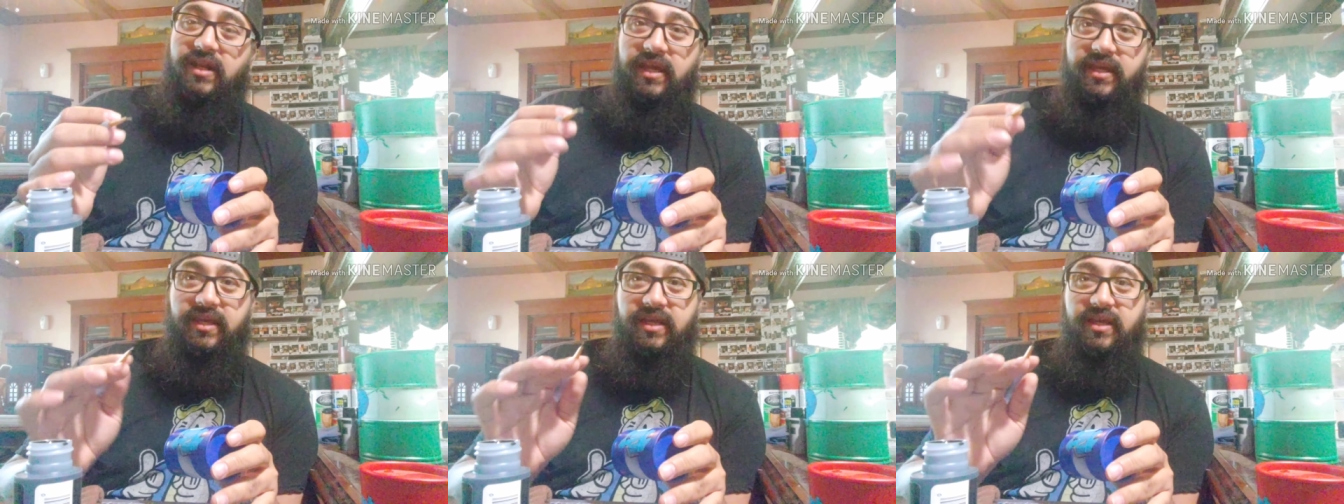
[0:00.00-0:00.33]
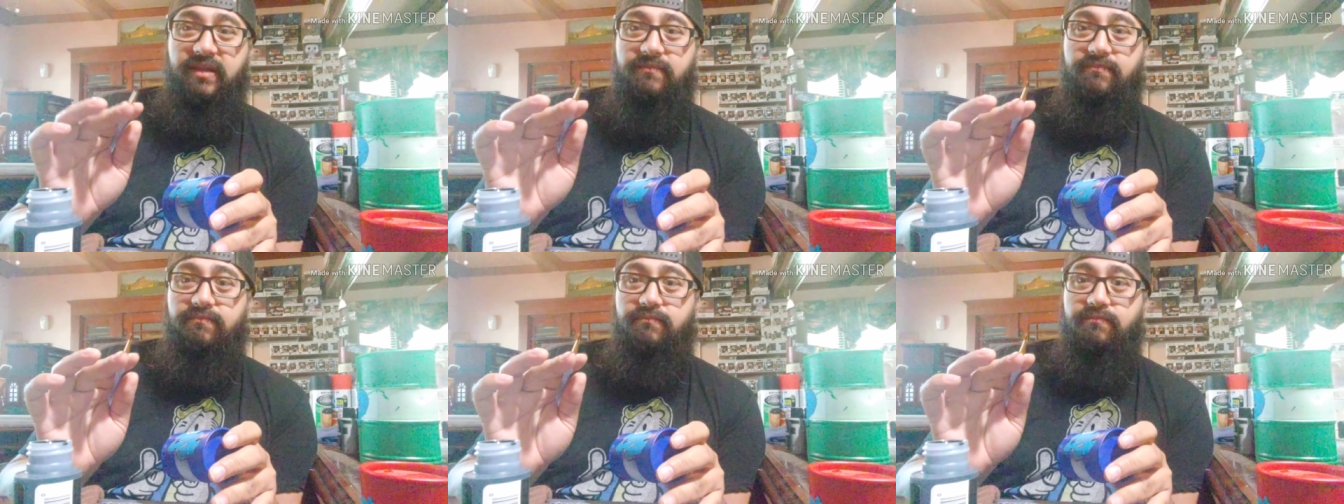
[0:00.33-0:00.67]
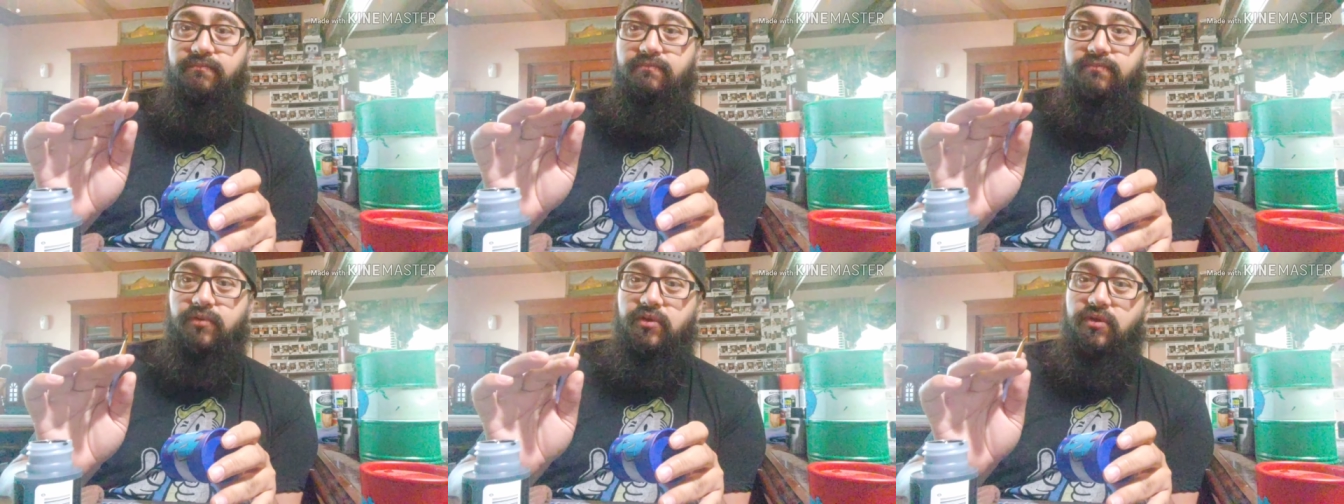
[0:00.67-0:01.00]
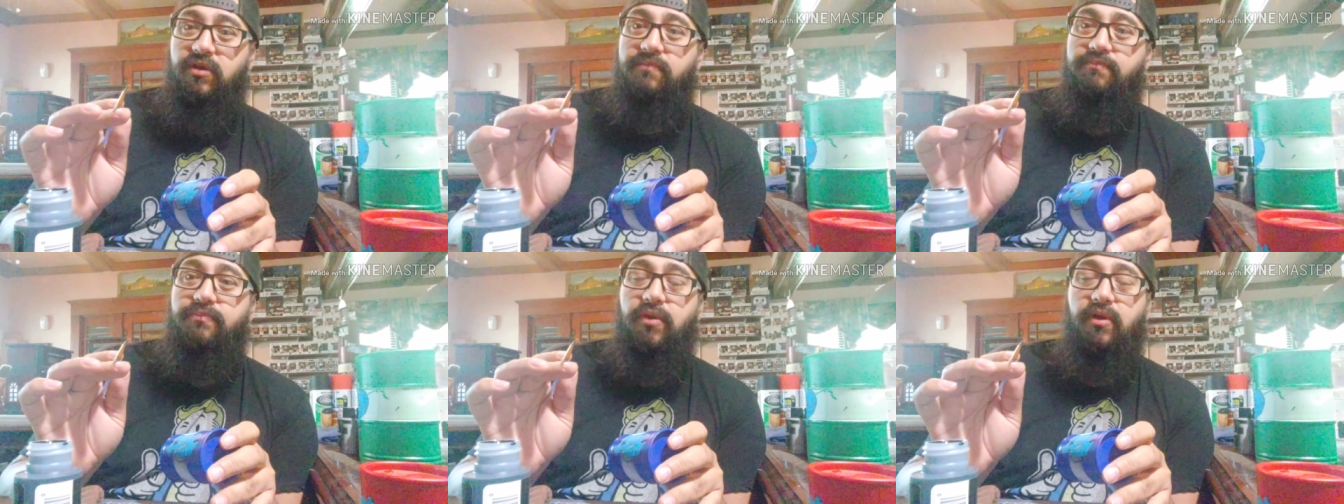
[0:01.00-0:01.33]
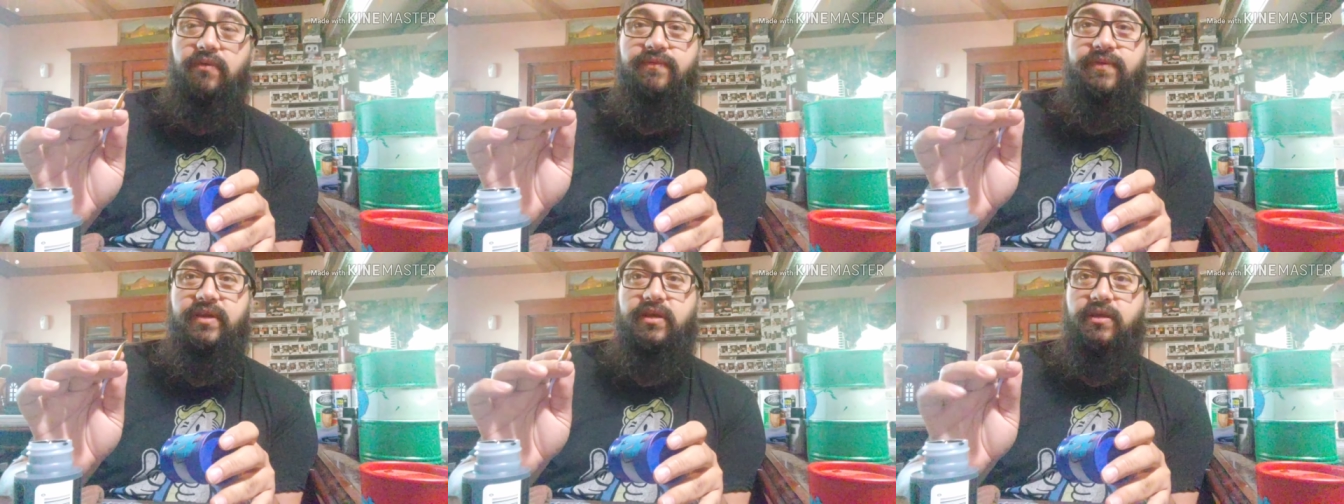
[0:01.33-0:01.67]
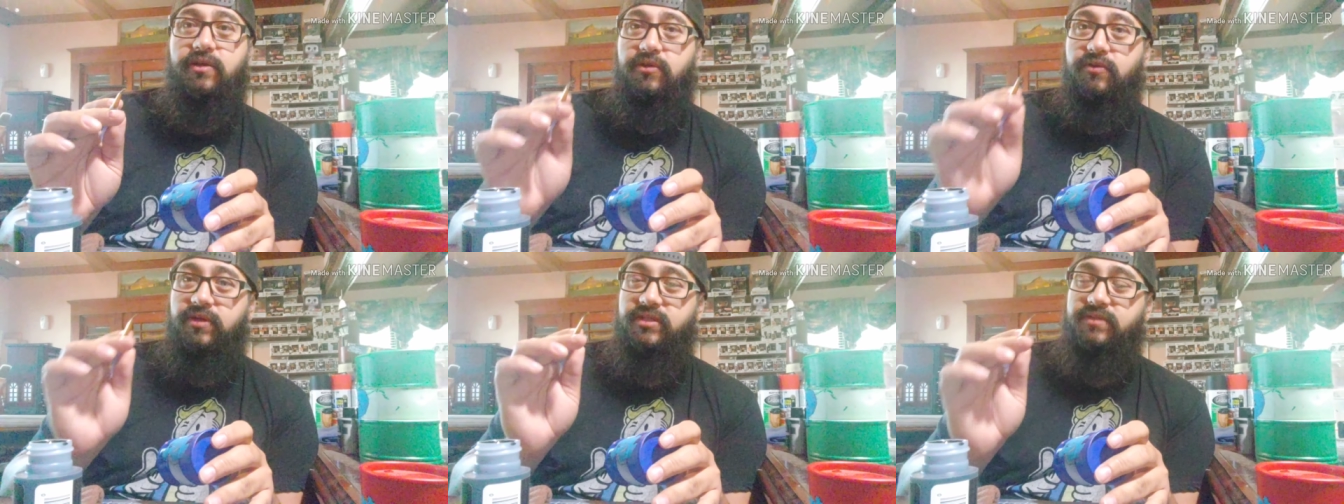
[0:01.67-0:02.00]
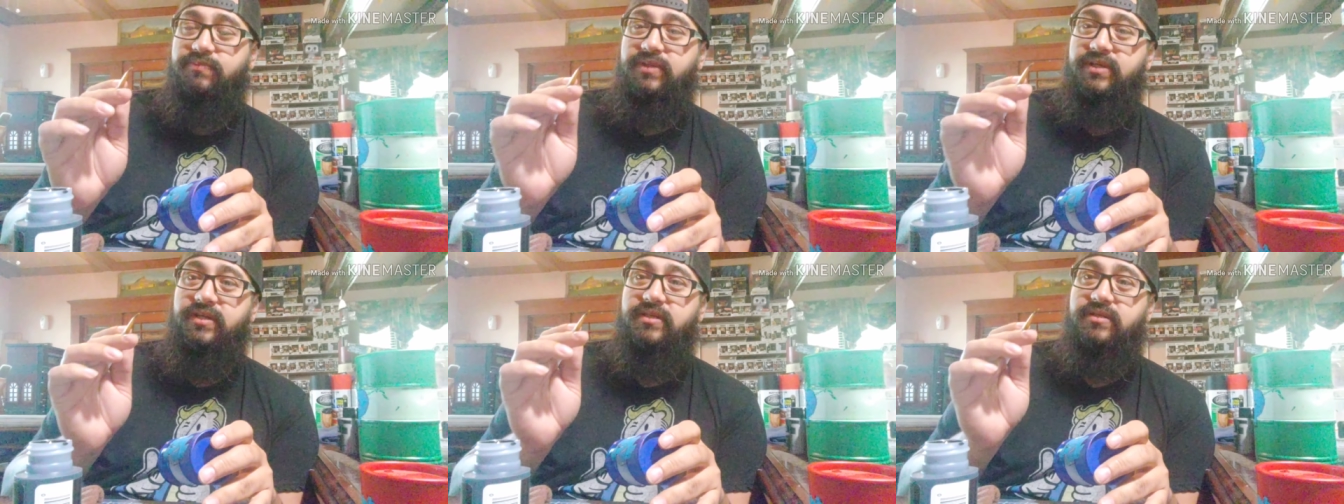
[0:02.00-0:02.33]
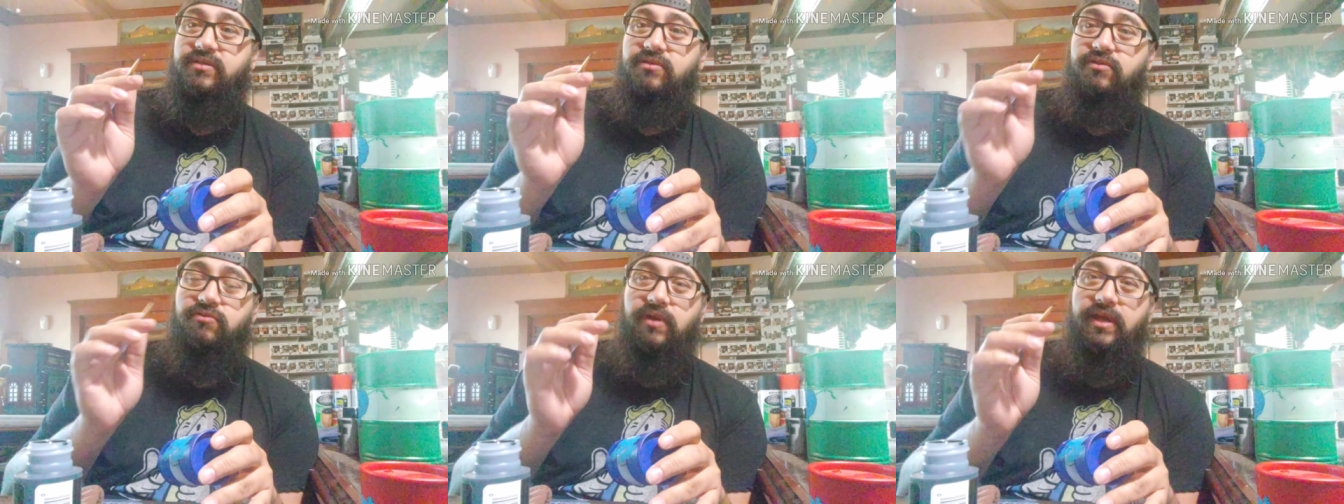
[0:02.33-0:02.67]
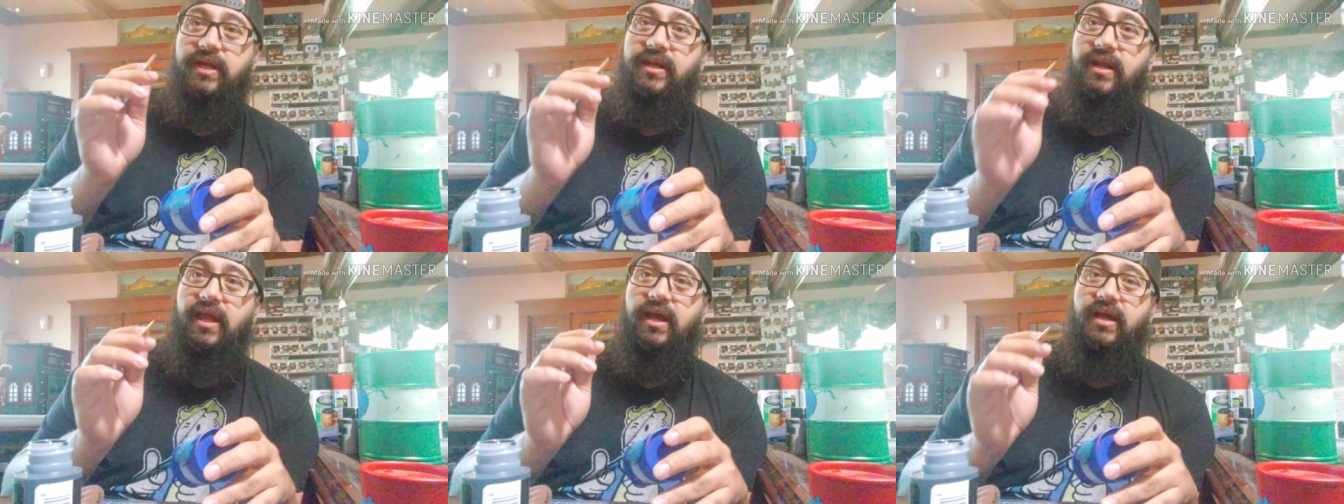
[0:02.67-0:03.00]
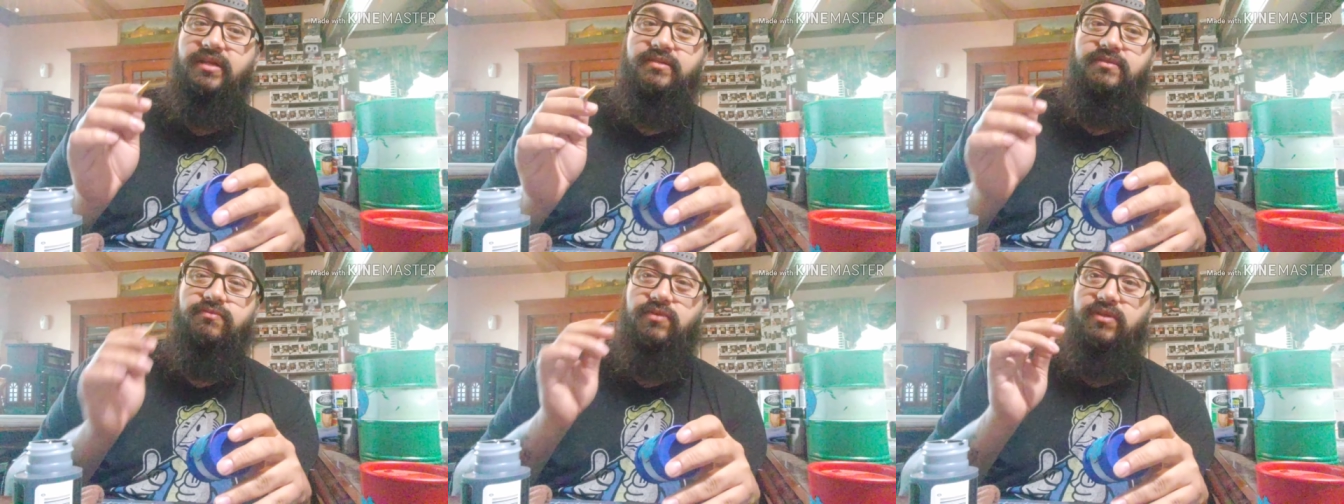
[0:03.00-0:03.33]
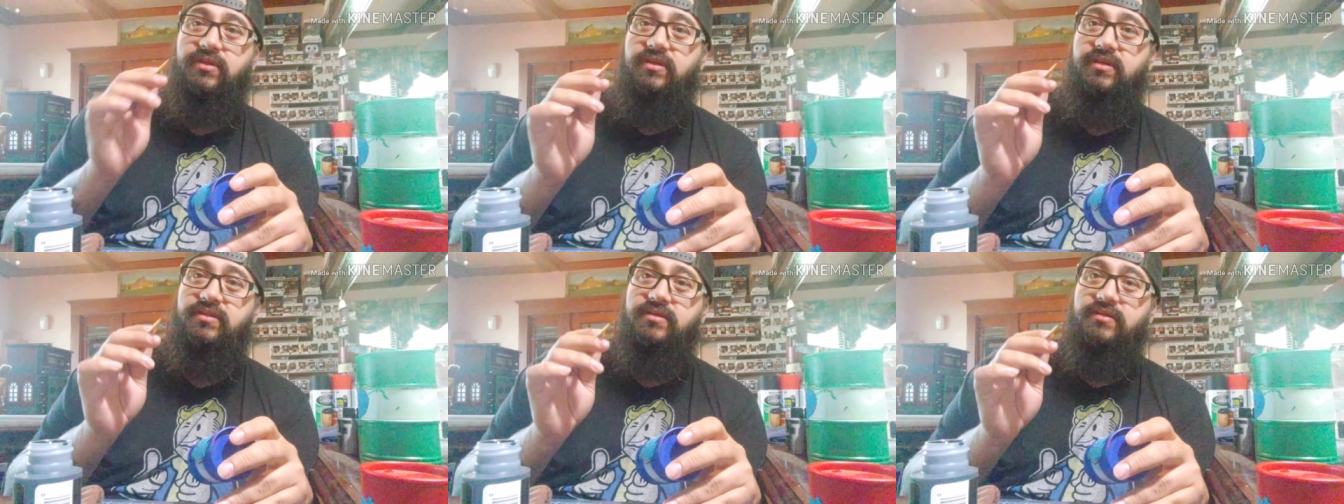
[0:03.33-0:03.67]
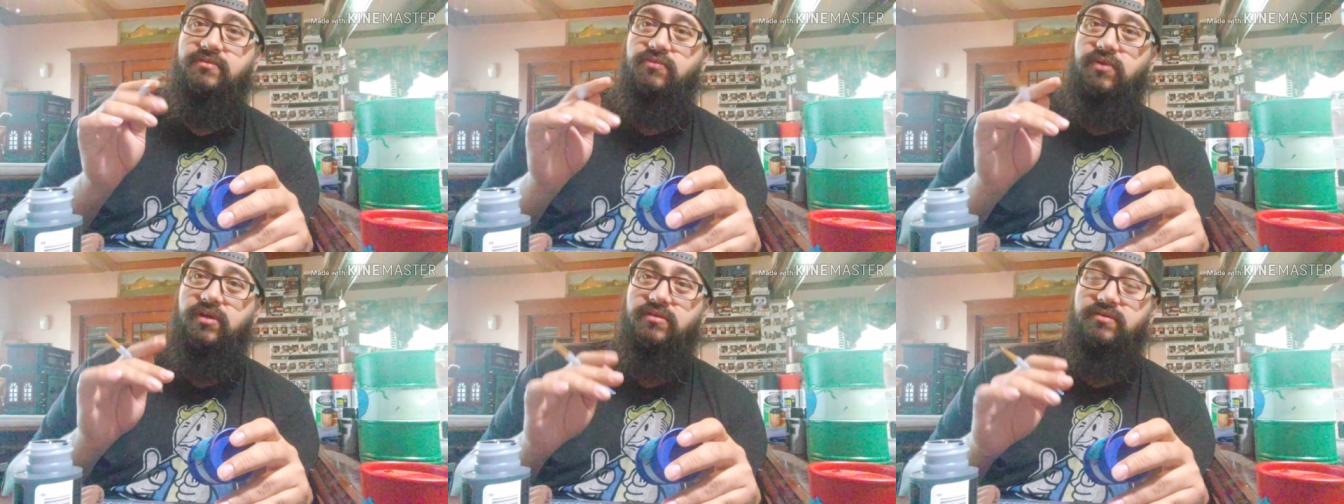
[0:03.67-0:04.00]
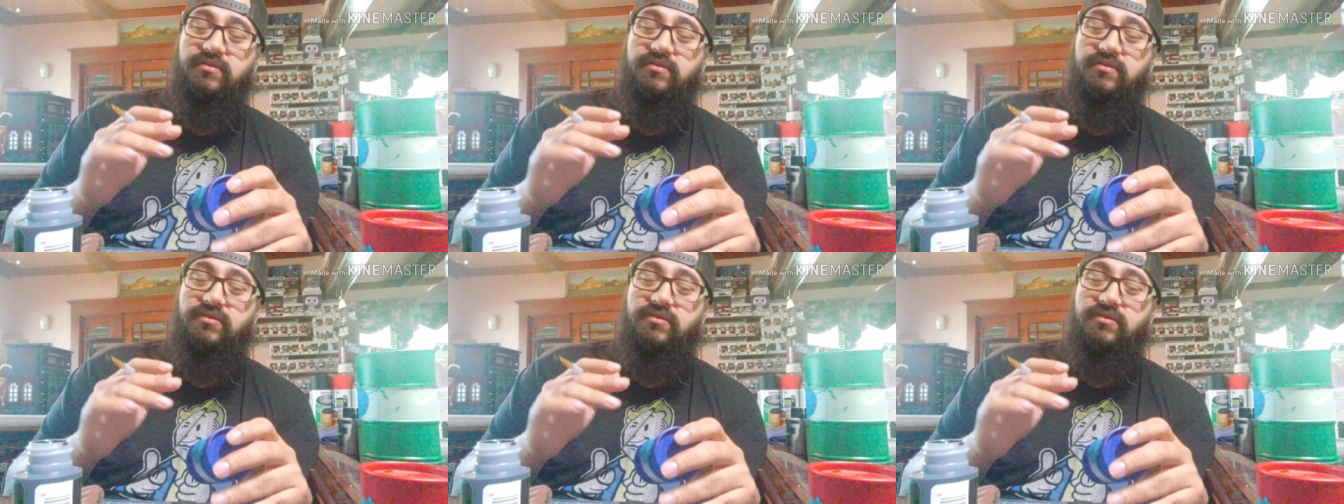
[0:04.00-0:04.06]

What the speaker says: I get good, perfect, crispy, straight lines with this as well.